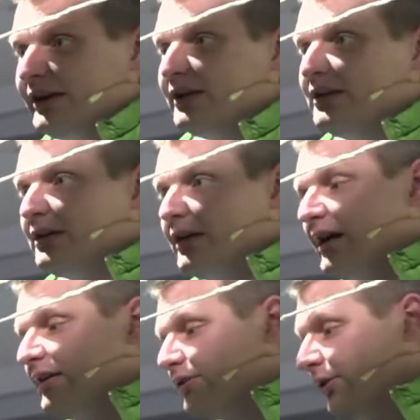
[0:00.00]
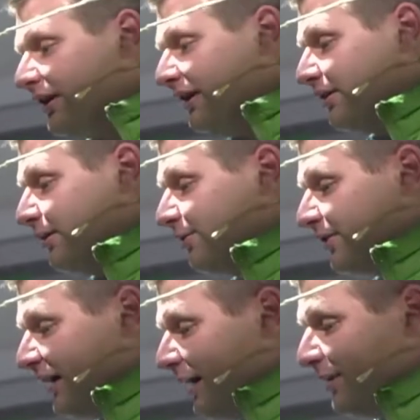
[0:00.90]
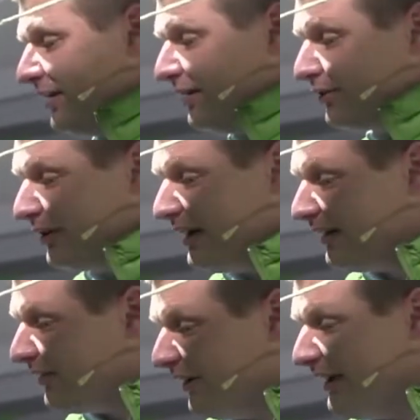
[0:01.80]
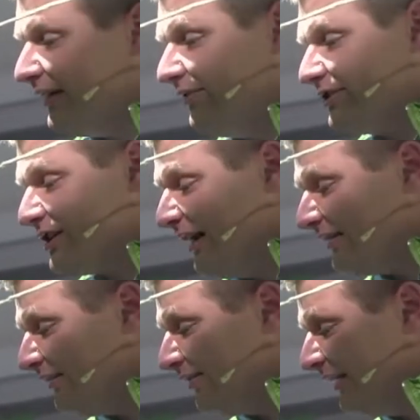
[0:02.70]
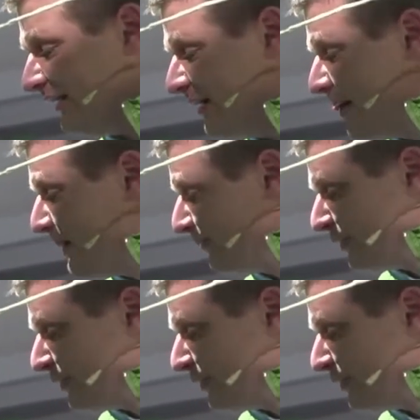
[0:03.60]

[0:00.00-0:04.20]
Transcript: This makes it more operator friendly and it causes less wear and tear.